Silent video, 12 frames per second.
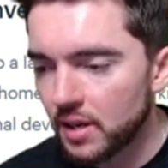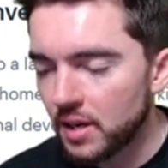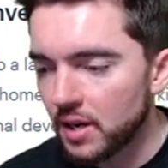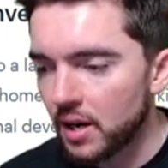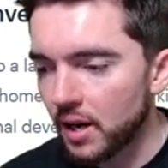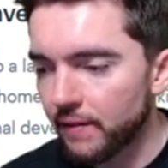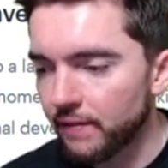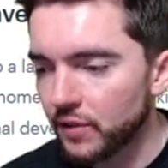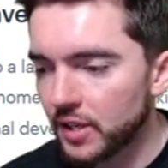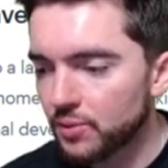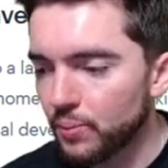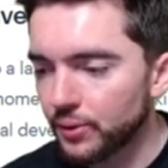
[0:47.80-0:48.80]
uh,
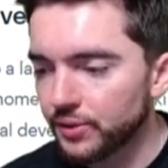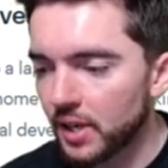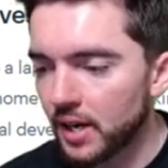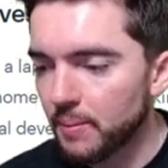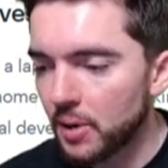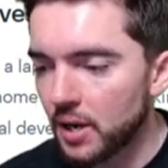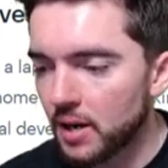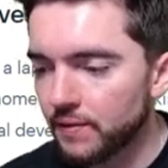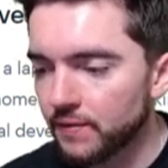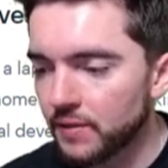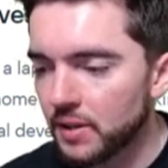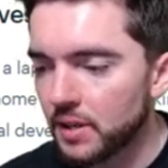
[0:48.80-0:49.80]
flexible time
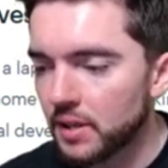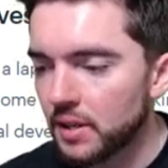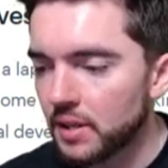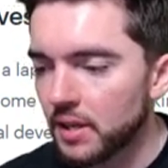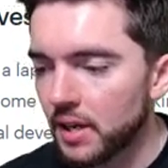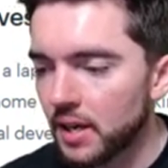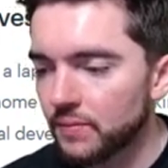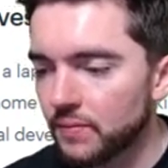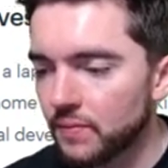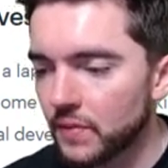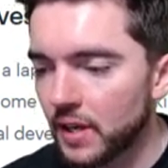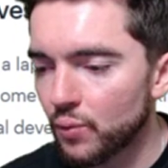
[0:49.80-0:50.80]
off, and
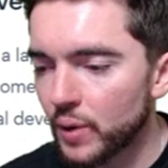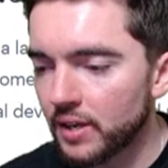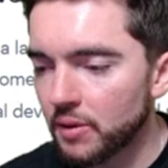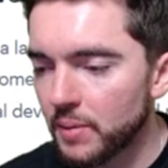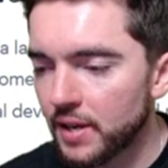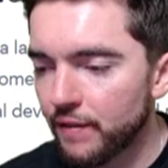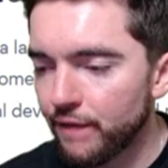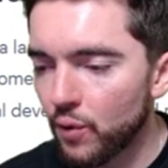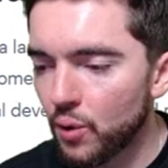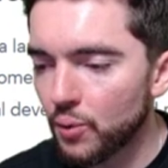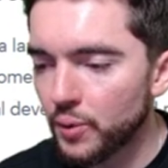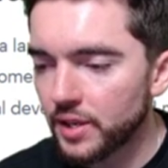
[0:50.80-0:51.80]
they recommend
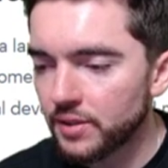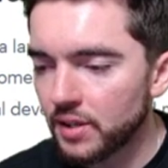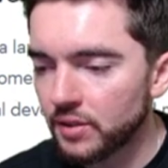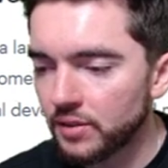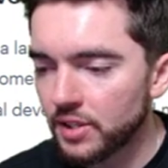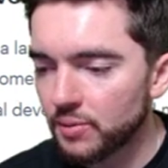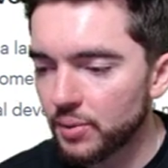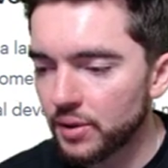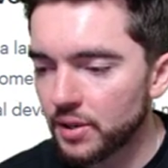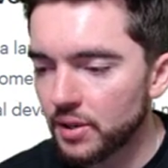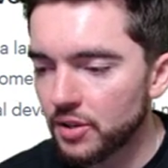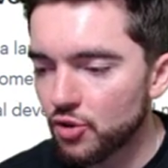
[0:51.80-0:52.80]
four weeks at least per
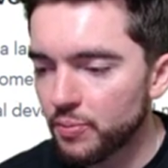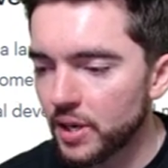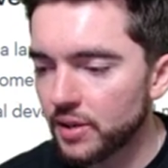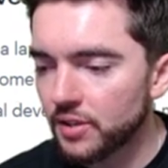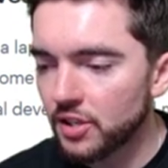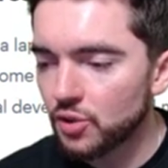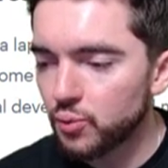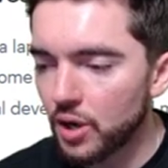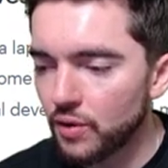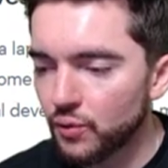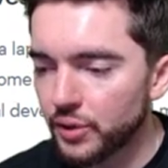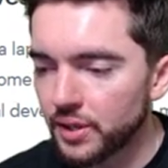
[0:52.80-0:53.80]
year. New parents get
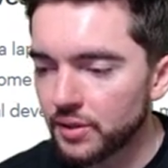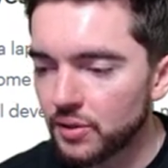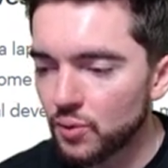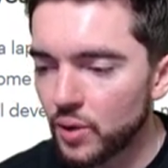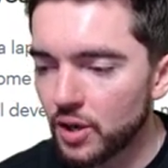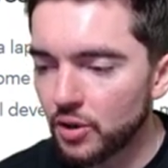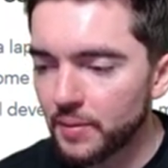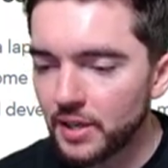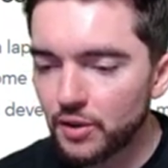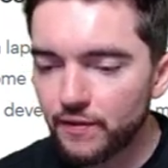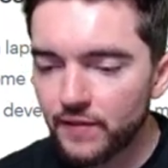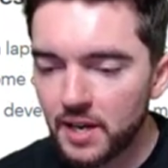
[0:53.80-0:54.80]
12 weeks to welcome a
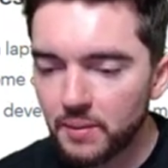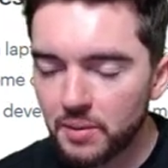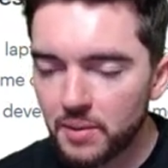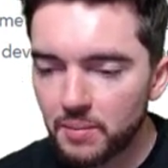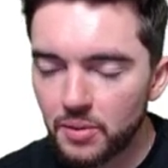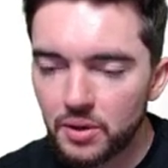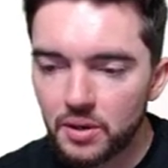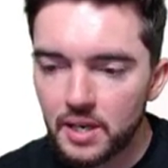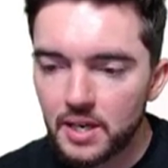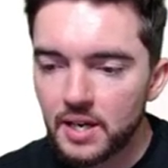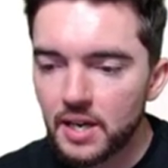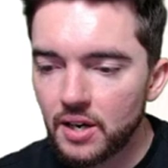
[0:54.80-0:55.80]
new family member,
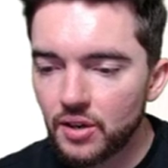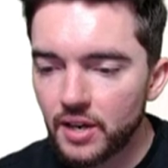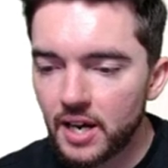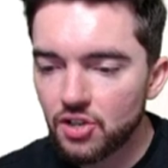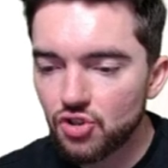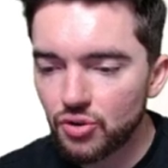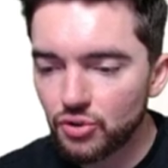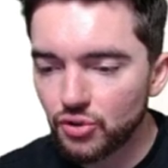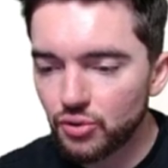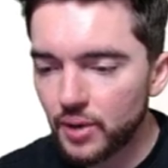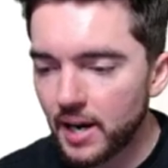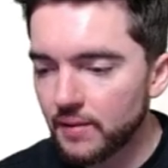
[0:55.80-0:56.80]
international
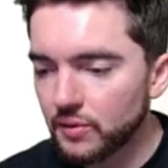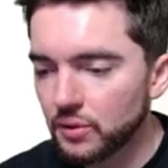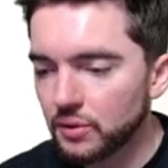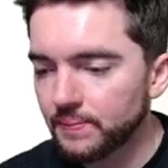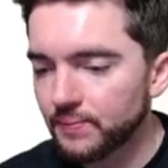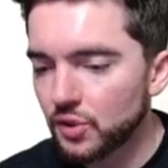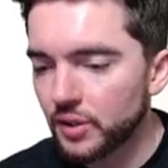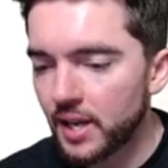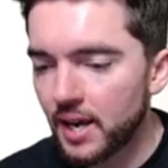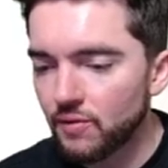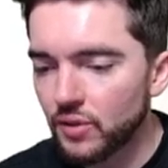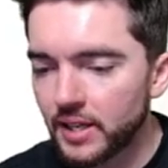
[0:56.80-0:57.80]
travel, so they
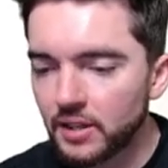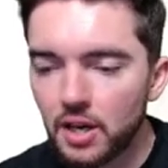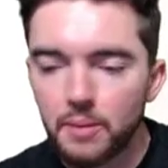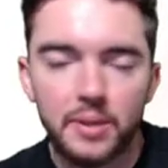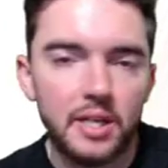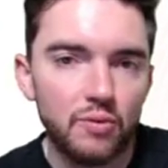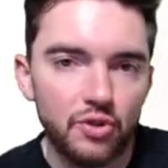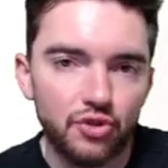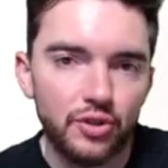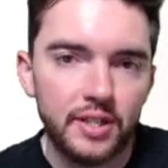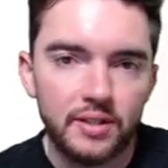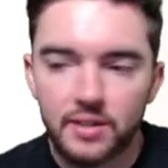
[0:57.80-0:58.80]
have like company
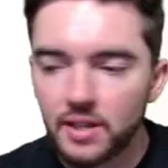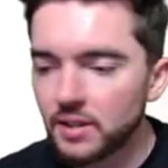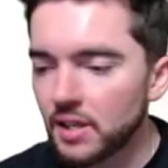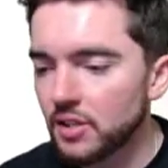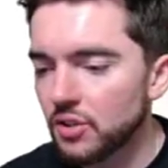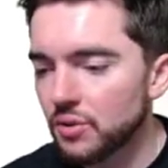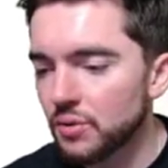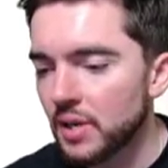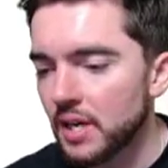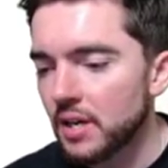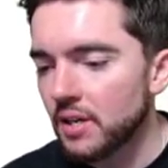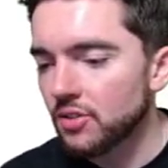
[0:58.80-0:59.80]
retreats that they do,
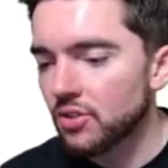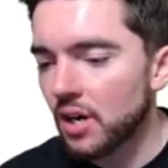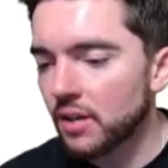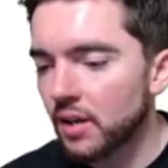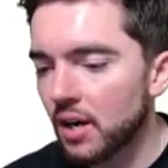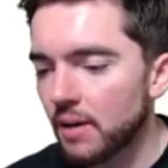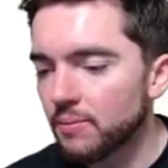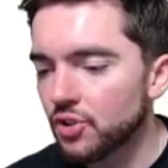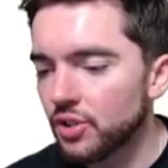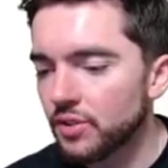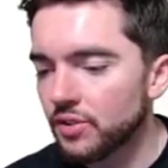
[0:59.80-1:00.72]
stock options,